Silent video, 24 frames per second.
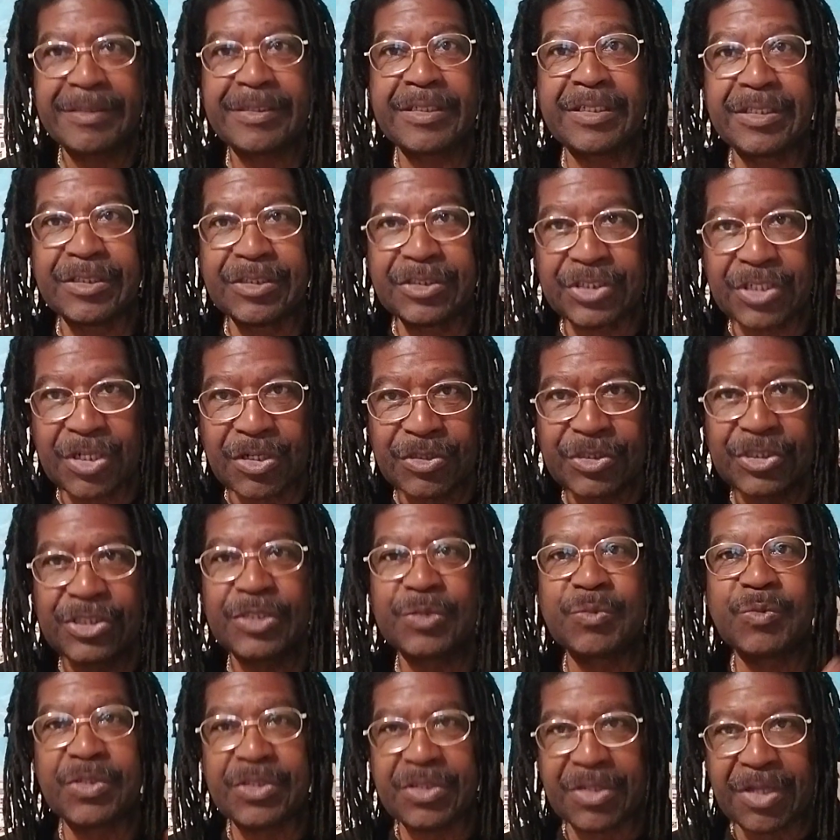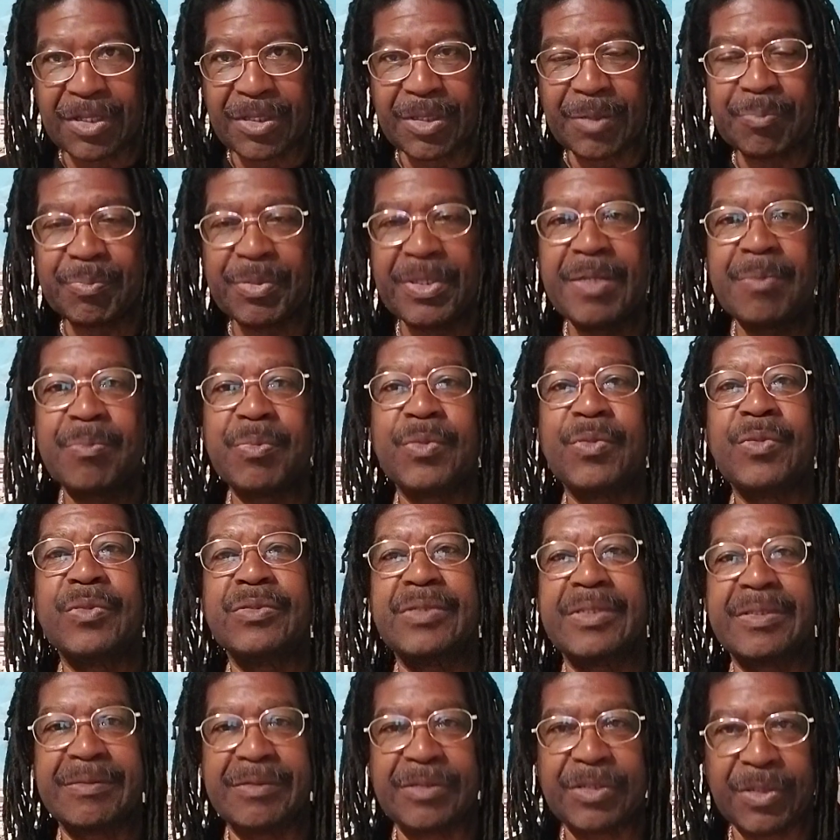conjunction with other
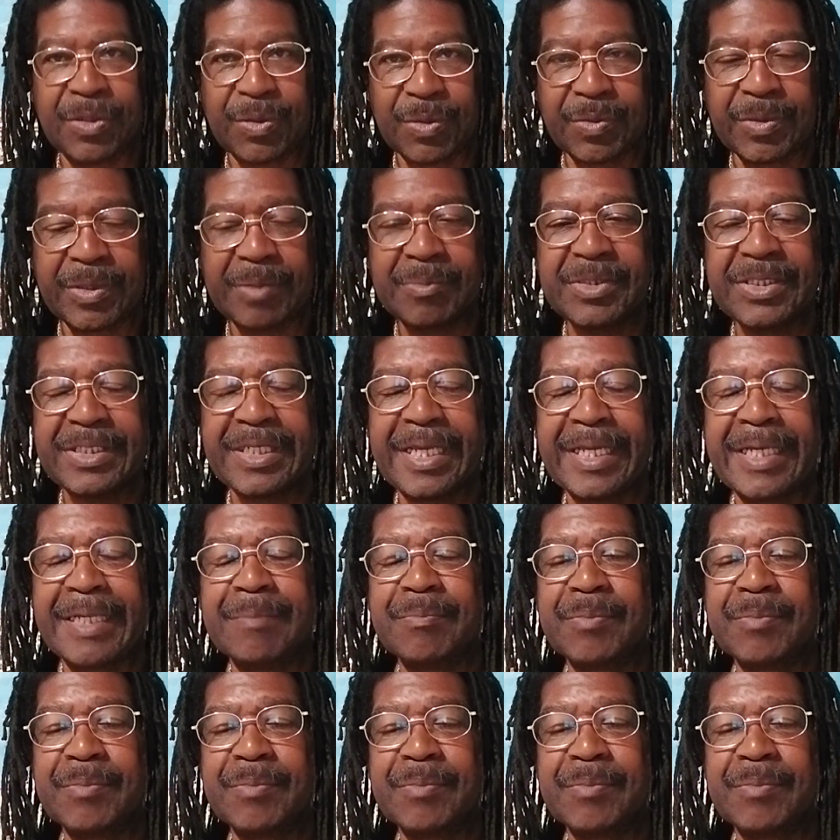people, you know what I'm saying?